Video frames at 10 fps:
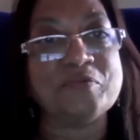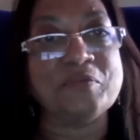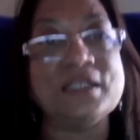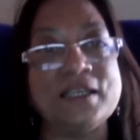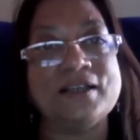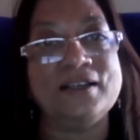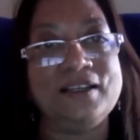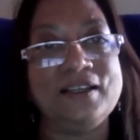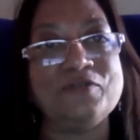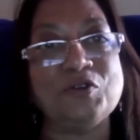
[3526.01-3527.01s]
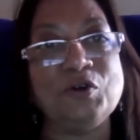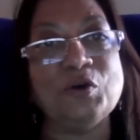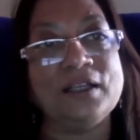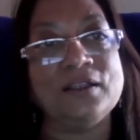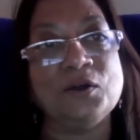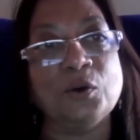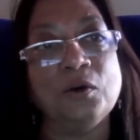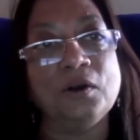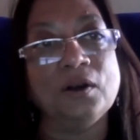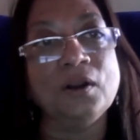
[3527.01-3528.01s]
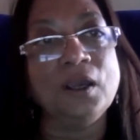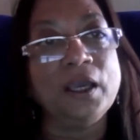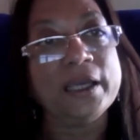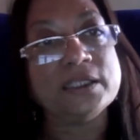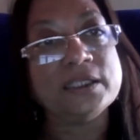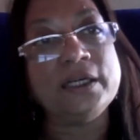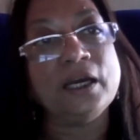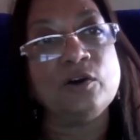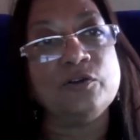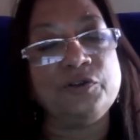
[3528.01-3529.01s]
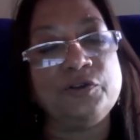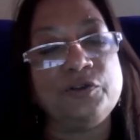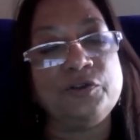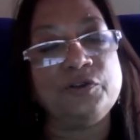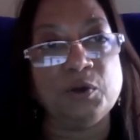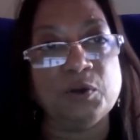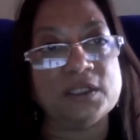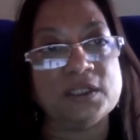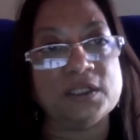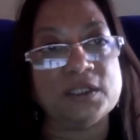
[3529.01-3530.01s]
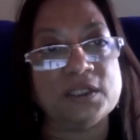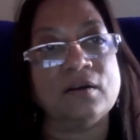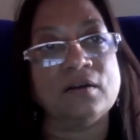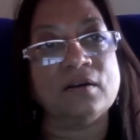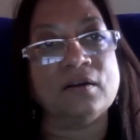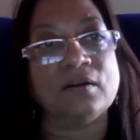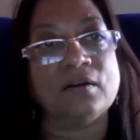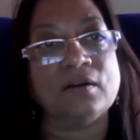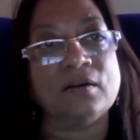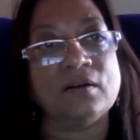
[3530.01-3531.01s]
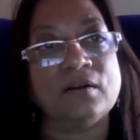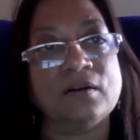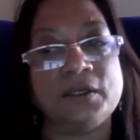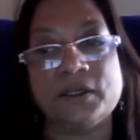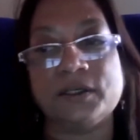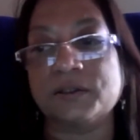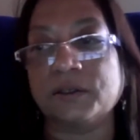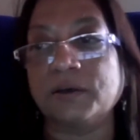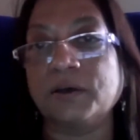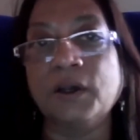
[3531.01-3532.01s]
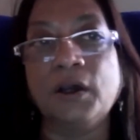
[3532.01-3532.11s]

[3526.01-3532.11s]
Basically, if you look at the whole agenda of diplomacy, you know, like whether it is